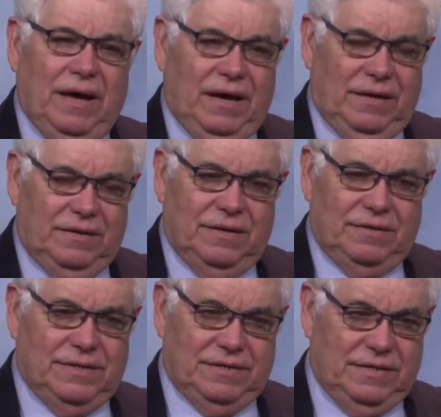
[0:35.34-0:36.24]
And
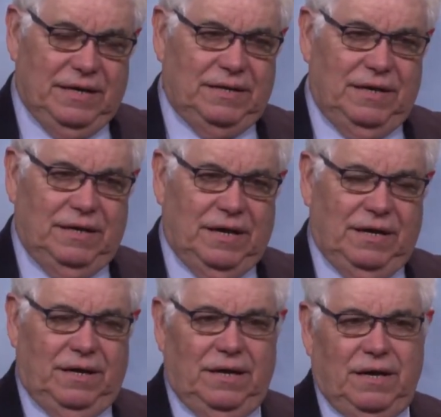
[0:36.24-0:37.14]
since
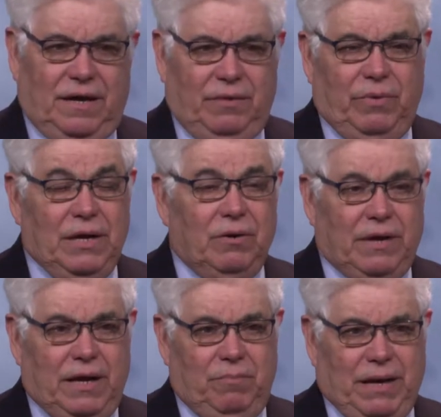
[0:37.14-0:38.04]
1990, I
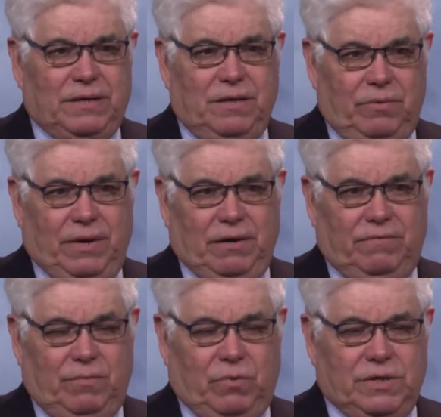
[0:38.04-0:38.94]
relocated back to
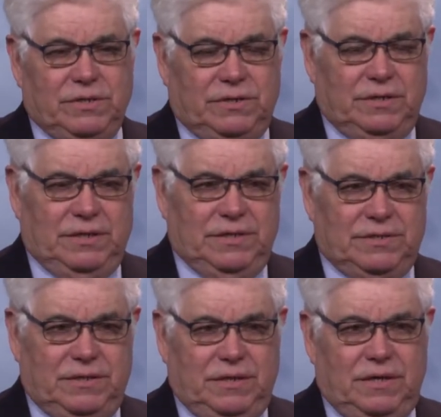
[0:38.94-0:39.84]
Laredo from Washington,
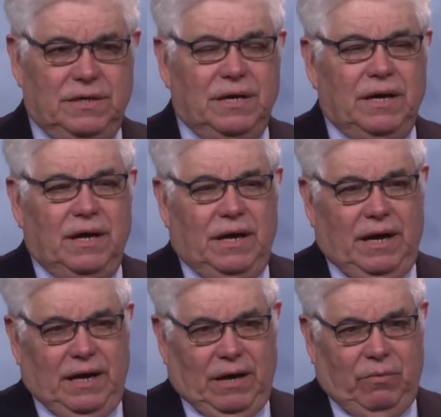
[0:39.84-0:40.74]
D.C.,
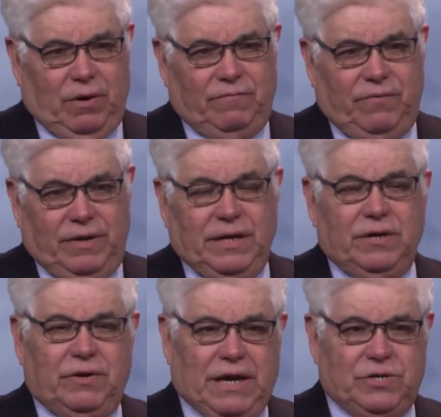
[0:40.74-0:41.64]
and I worked for the
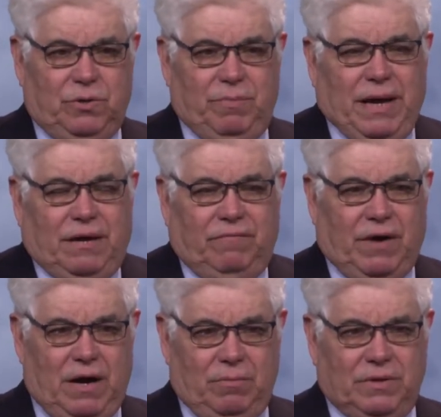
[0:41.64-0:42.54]
International Bank of
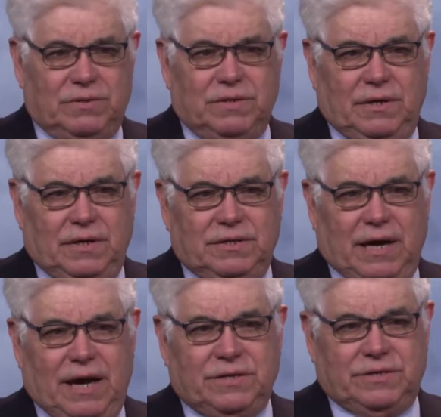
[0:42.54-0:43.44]
Commerce. And as,
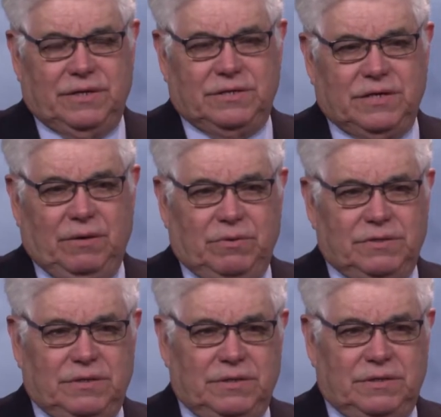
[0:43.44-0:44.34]
as such, I
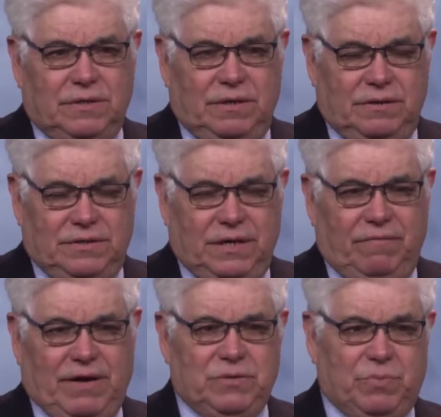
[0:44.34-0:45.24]
was a
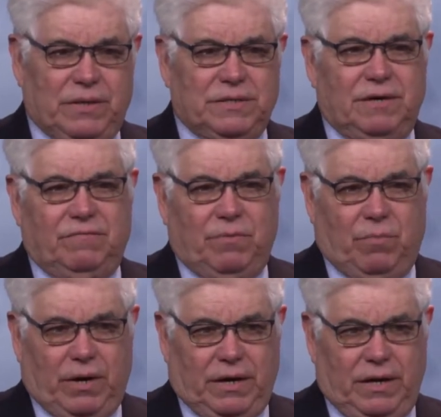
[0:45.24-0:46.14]
senior vice president for
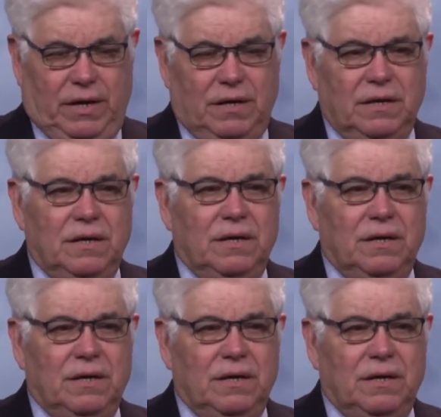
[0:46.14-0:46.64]
marketing.